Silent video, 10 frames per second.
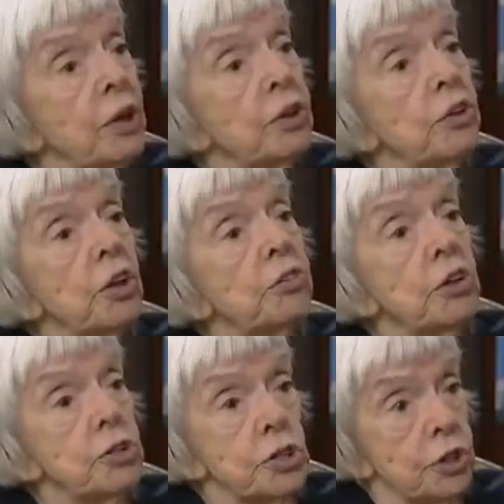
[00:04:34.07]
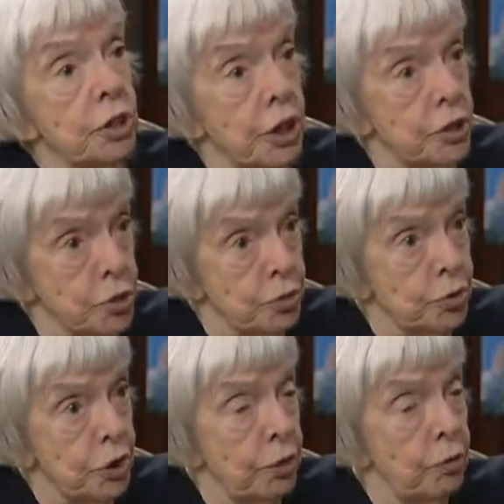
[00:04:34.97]
I don't know
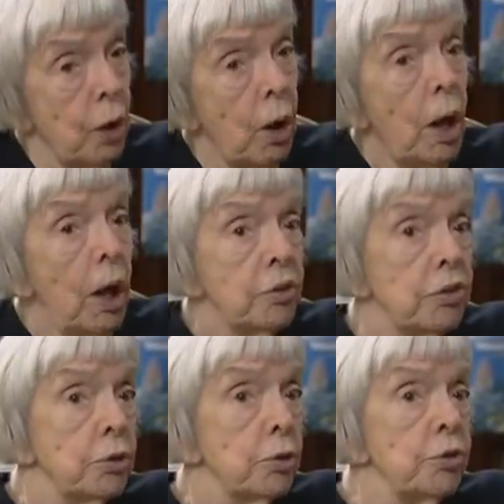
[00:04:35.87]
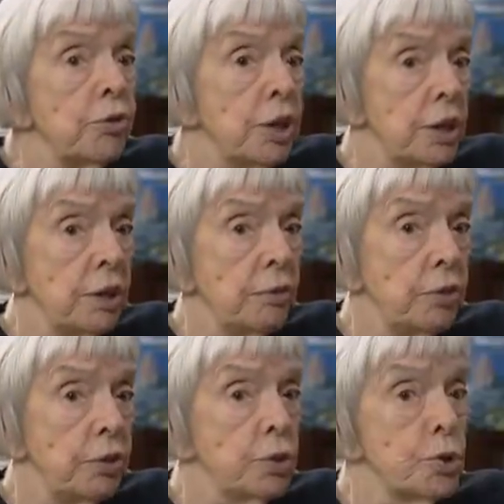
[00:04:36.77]
him well enough to say.
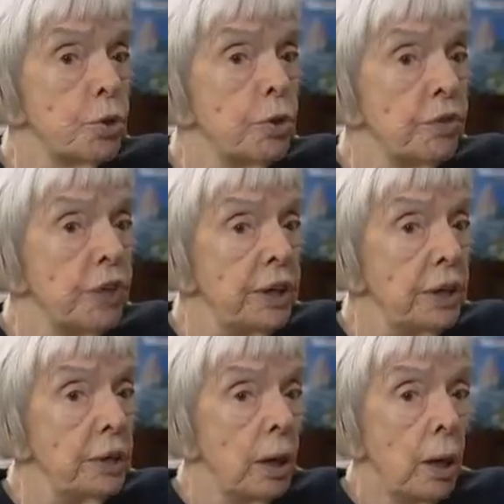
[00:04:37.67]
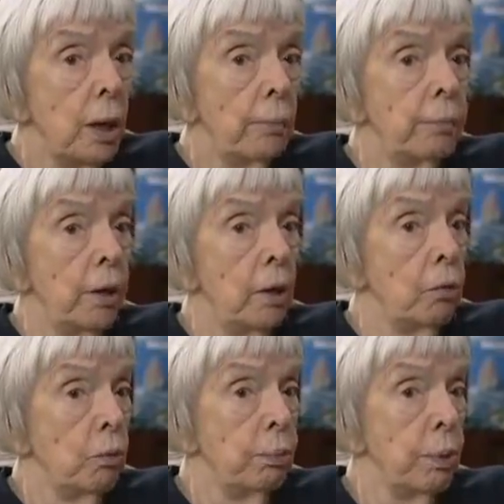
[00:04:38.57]
On the one hand, when he talks about
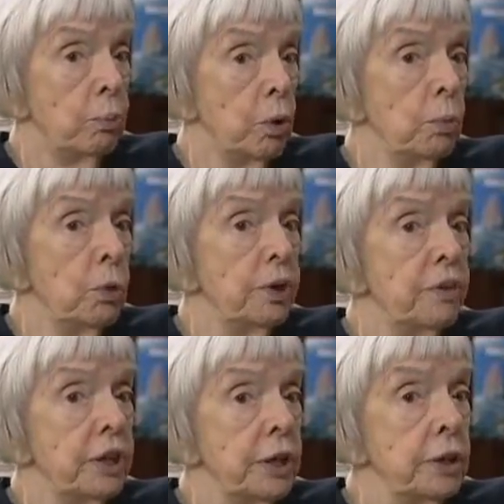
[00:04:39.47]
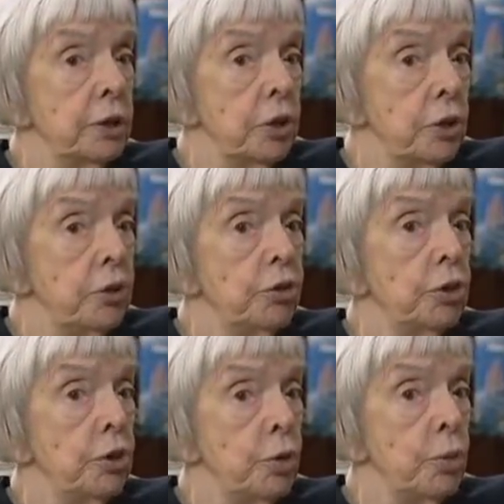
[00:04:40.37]
democracy, human rights, and the rule
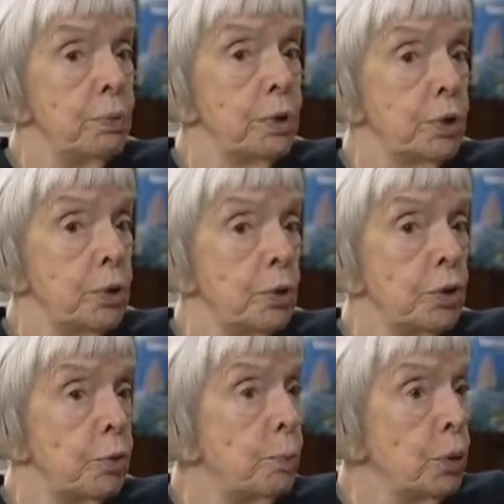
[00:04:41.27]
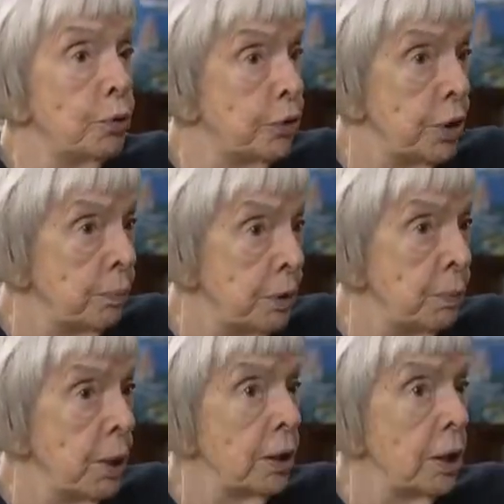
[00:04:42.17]
of law in Russia, it sounds
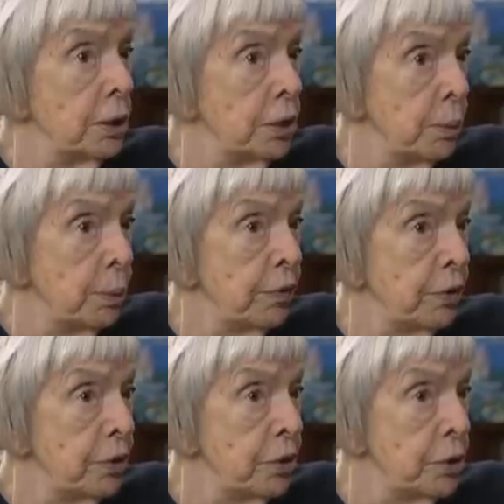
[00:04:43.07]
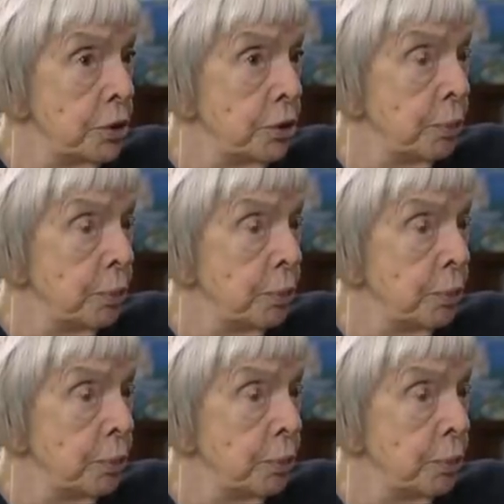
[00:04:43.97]
sincere and convincing.